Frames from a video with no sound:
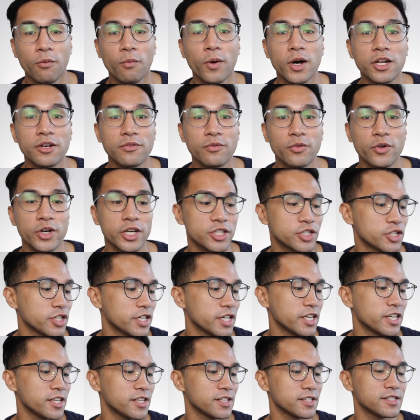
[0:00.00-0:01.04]
One of which
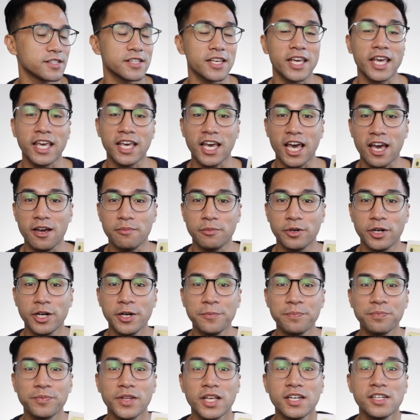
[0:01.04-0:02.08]
is the
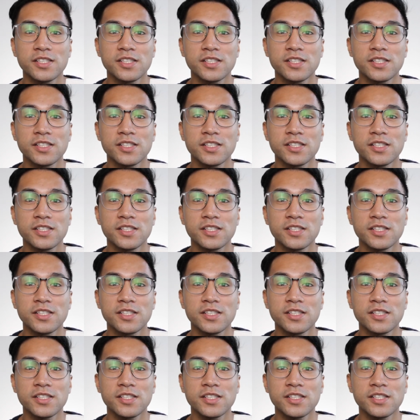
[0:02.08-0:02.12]
camera.